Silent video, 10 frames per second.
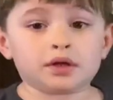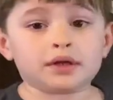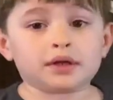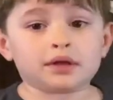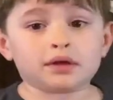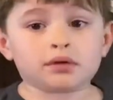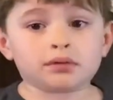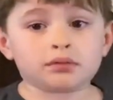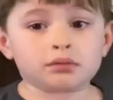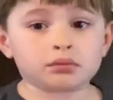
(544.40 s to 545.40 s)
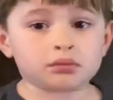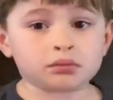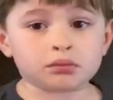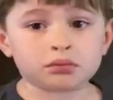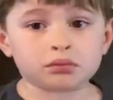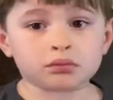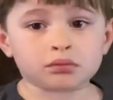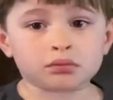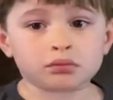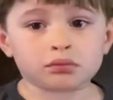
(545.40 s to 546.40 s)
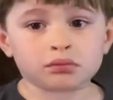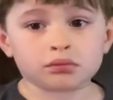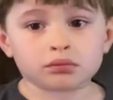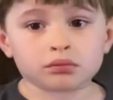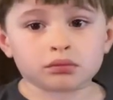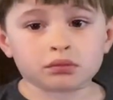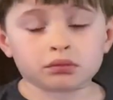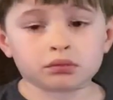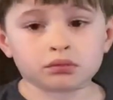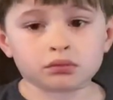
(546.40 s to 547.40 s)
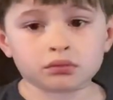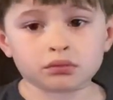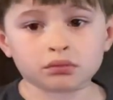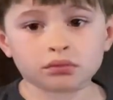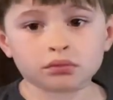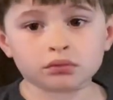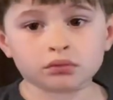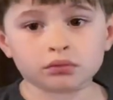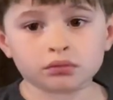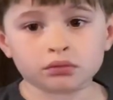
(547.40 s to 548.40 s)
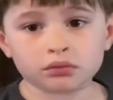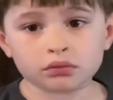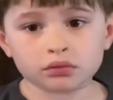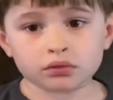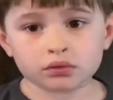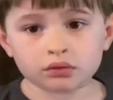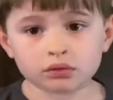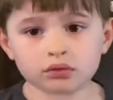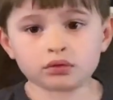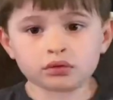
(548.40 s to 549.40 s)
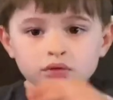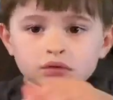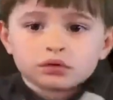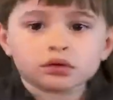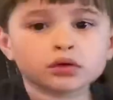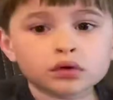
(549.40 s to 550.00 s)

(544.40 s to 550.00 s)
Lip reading: (not speaking)